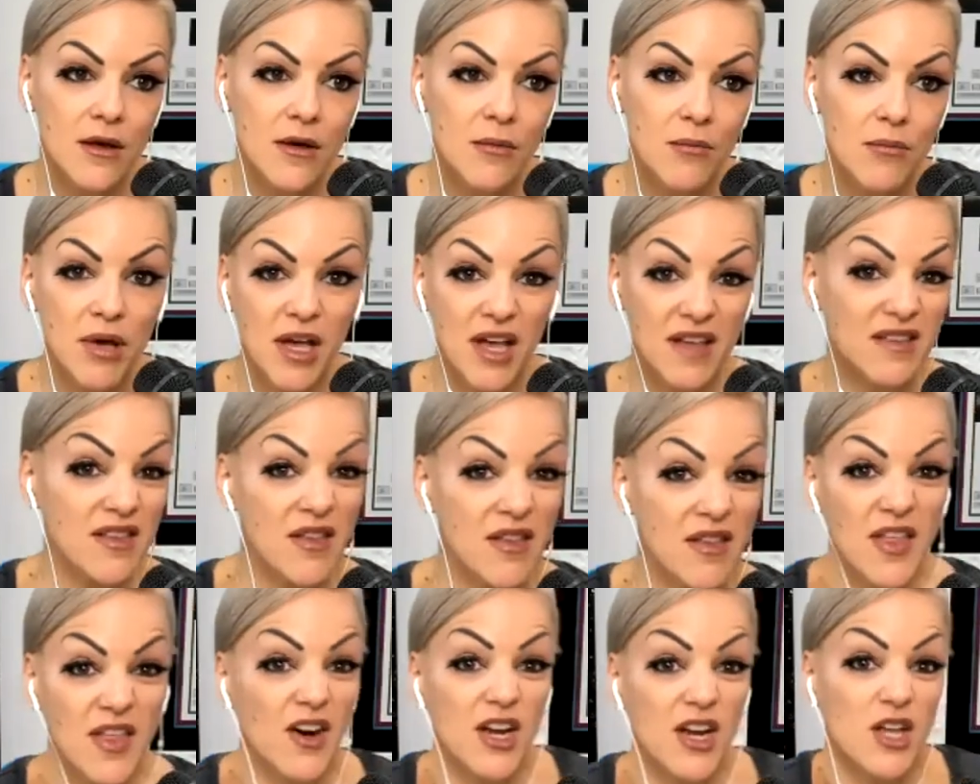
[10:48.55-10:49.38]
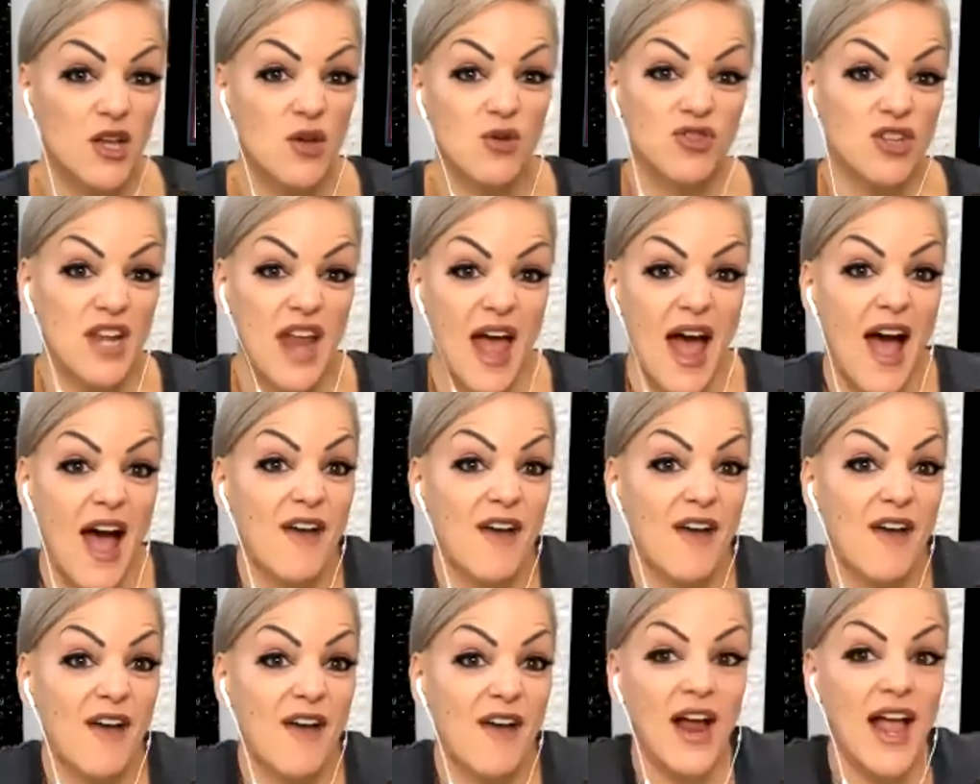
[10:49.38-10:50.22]
Because in theory, you should have
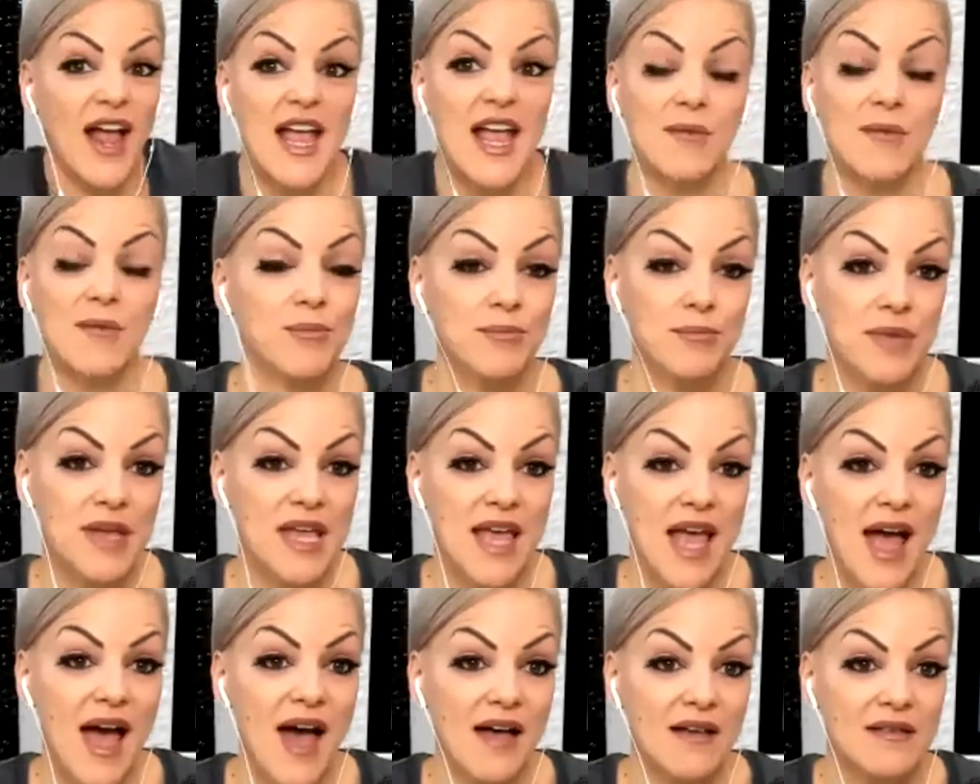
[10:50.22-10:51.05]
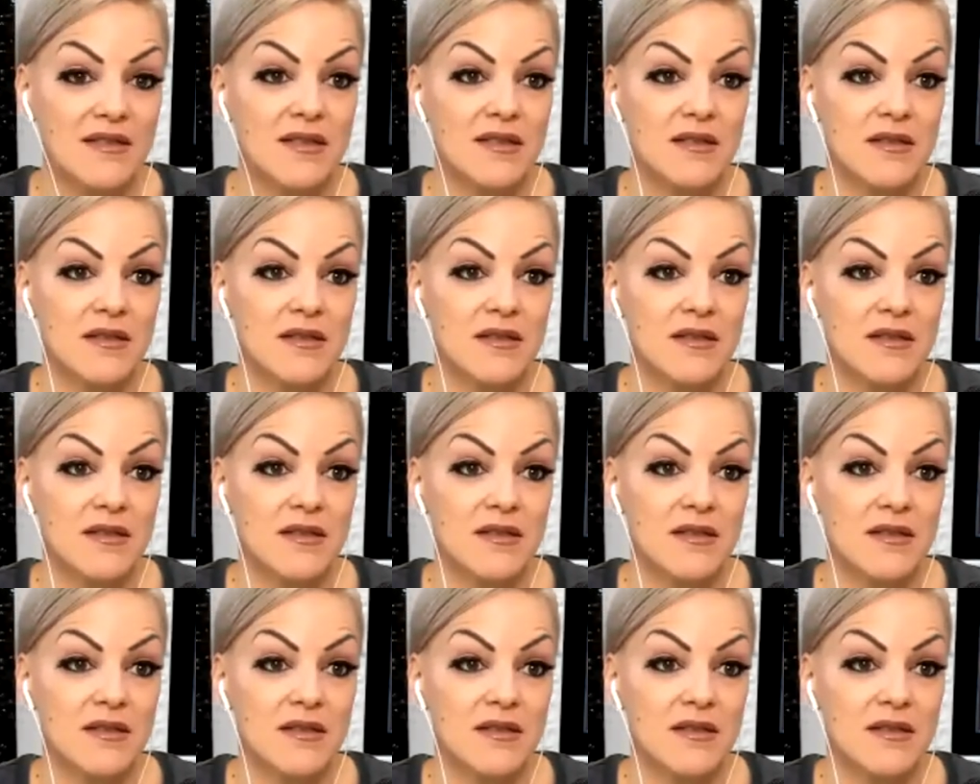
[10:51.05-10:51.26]
your 8 PS.